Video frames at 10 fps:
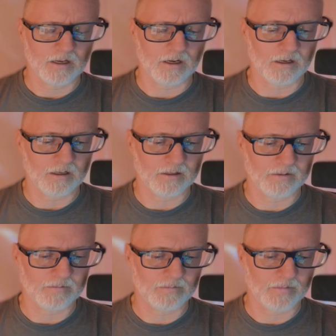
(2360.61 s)

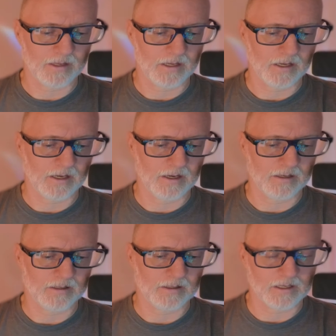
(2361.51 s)
Um,
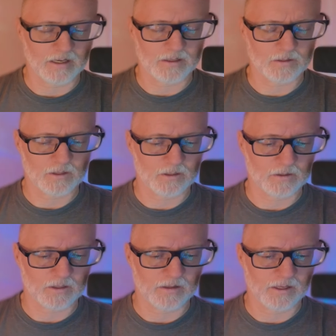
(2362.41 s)
and again, it's, it's,
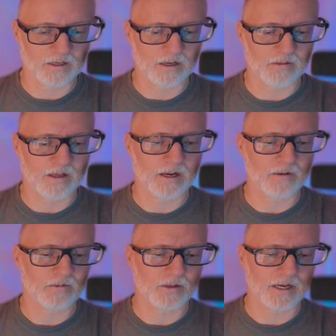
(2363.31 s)
and then, and then
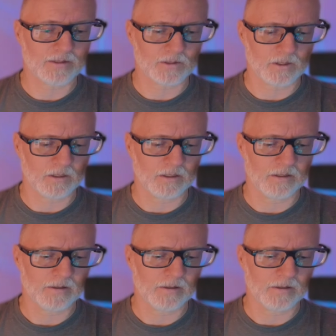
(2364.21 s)
after that's done,